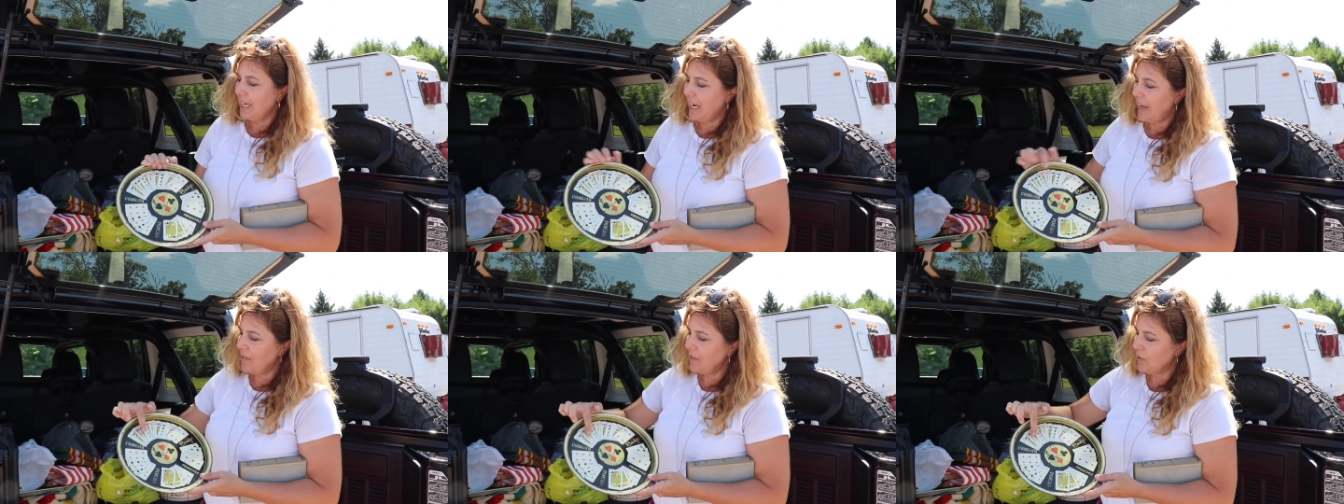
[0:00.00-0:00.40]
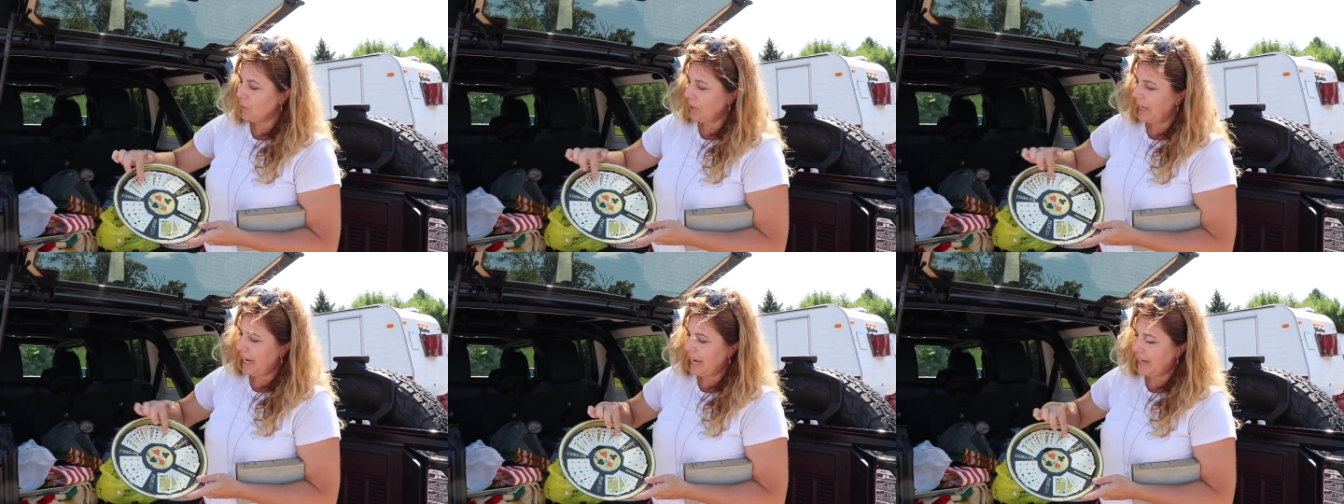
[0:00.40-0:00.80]
And this
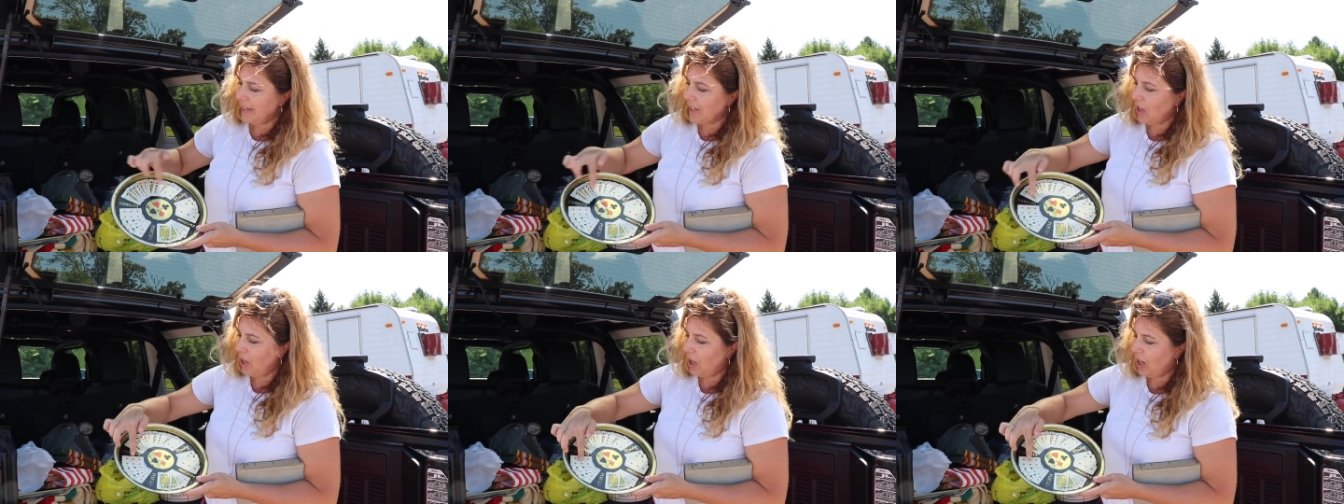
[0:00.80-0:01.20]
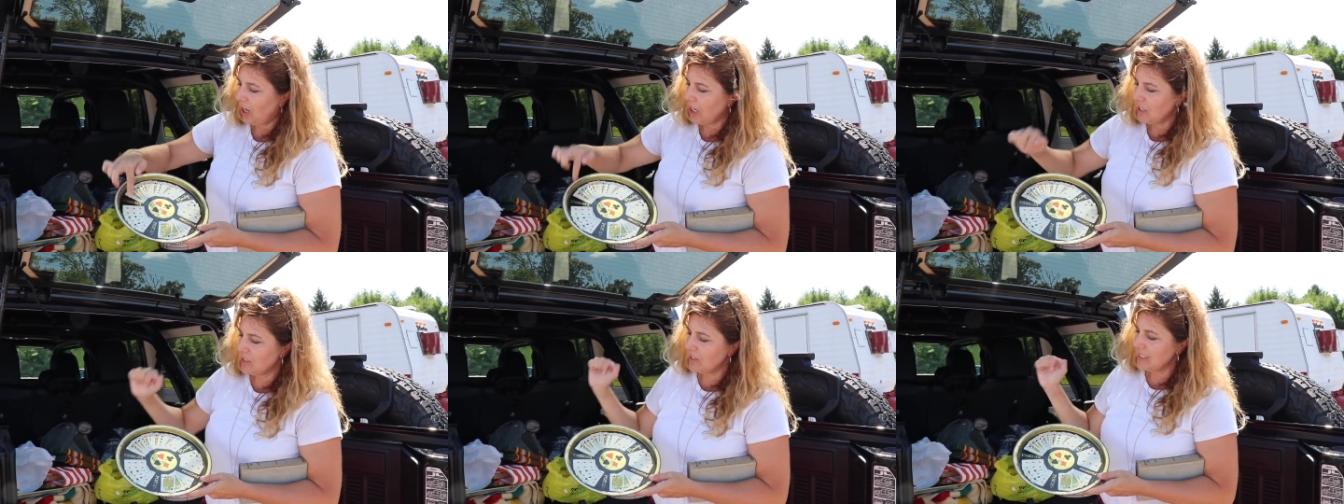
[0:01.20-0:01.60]
one had the
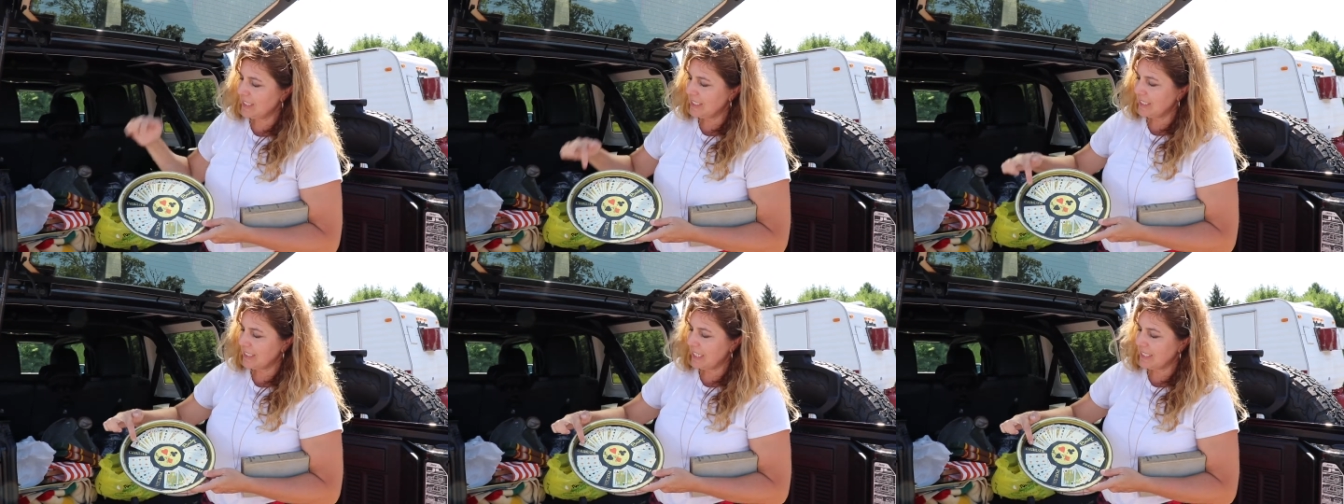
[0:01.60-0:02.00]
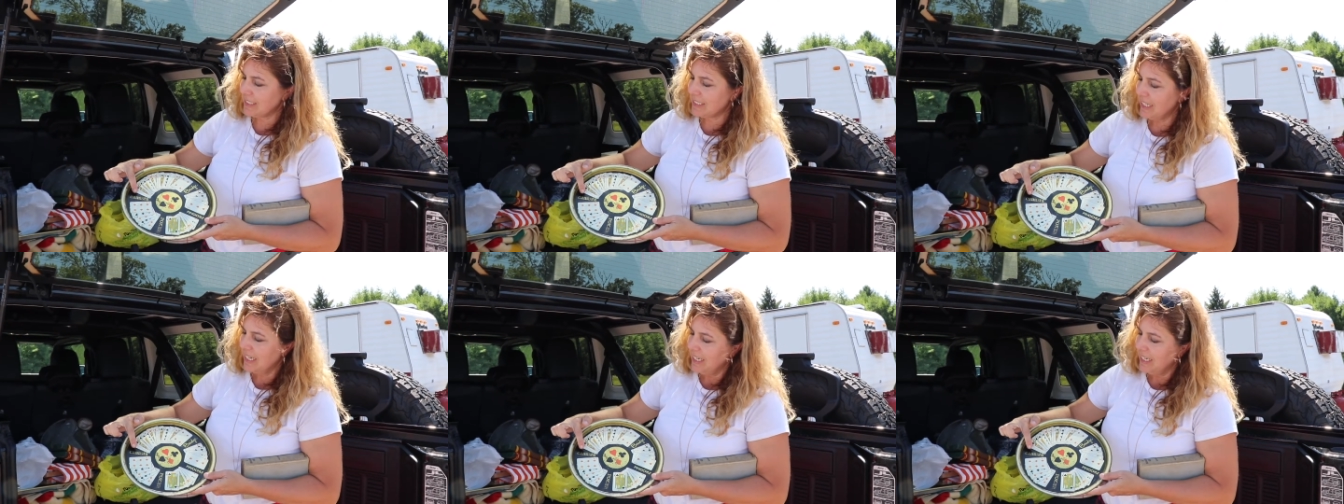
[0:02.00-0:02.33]
cars and it says